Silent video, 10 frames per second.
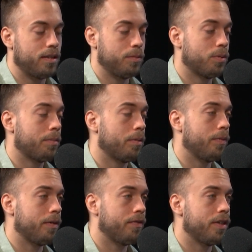You
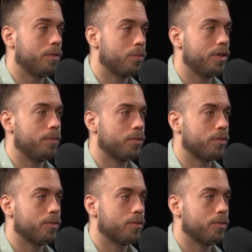probably feel pretty